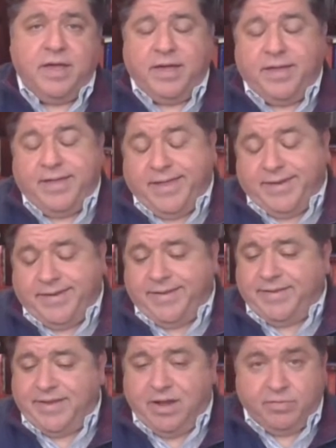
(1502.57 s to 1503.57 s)

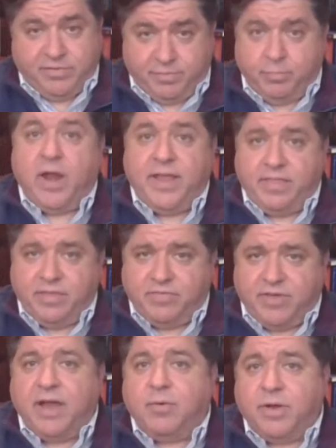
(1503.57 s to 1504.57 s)
and spreading
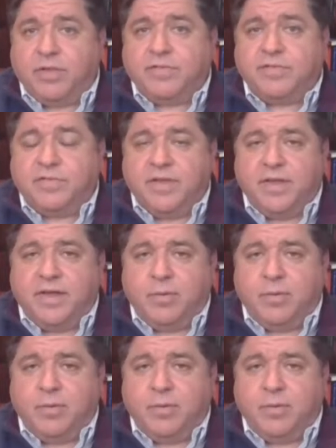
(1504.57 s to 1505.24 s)
the virus